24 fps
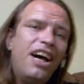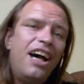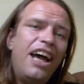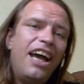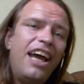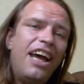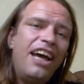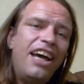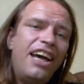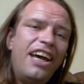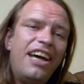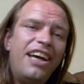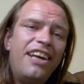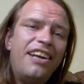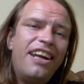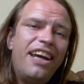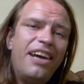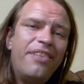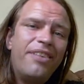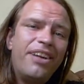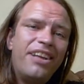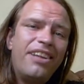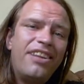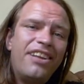and
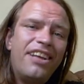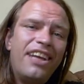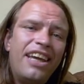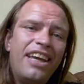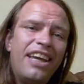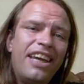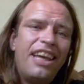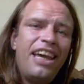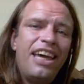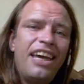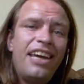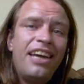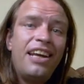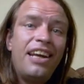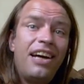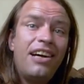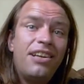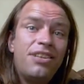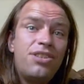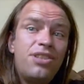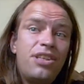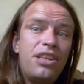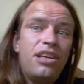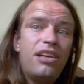everything, and I'll
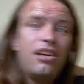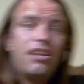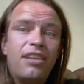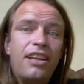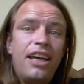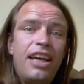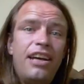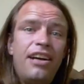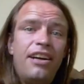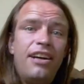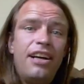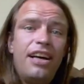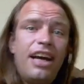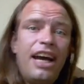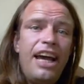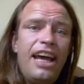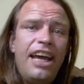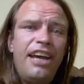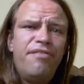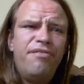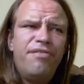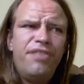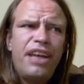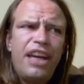see y'all later.
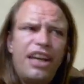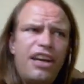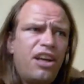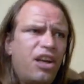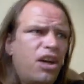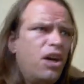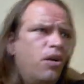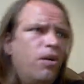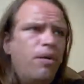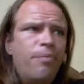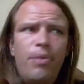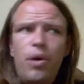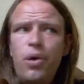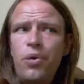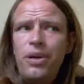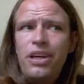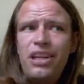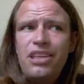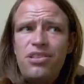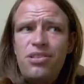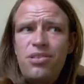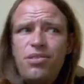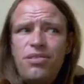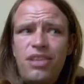I've got to go. I'm
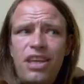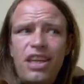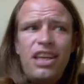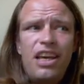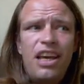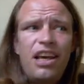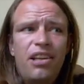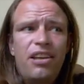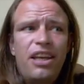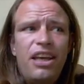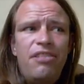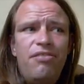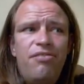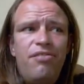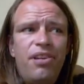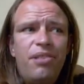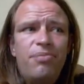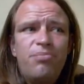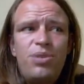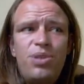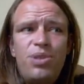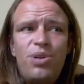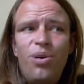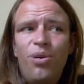going to the LA
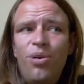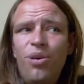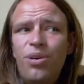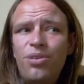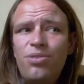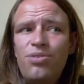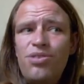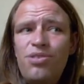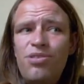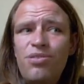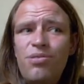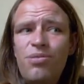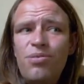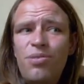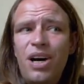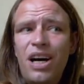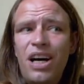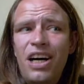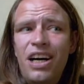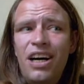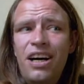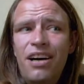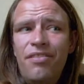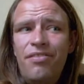Film School to
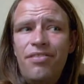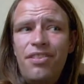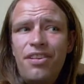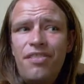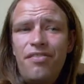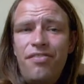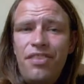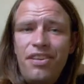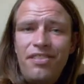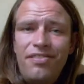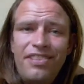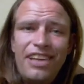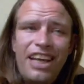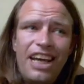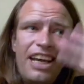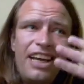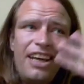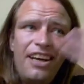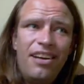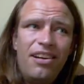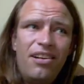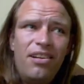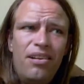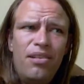uh, for the fifth
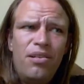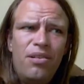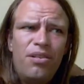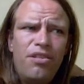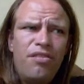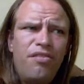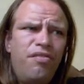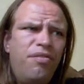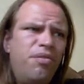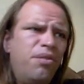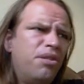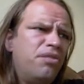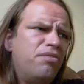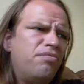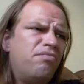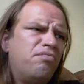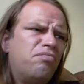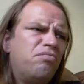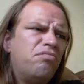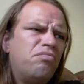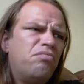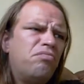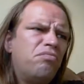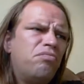night or the fourth,
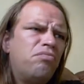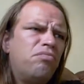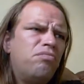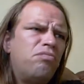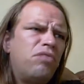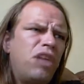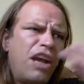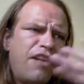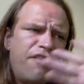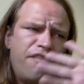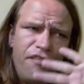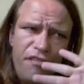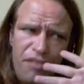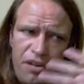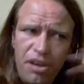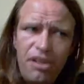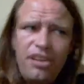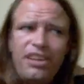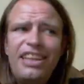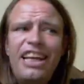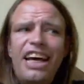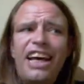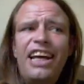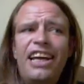yeah,
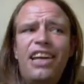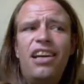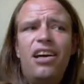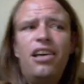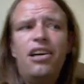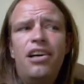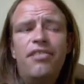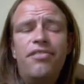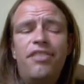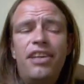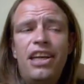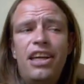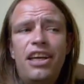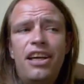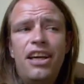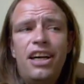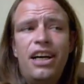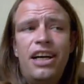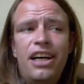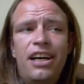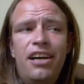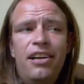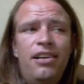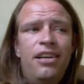fourth night of the
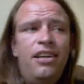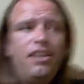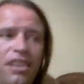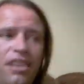uh,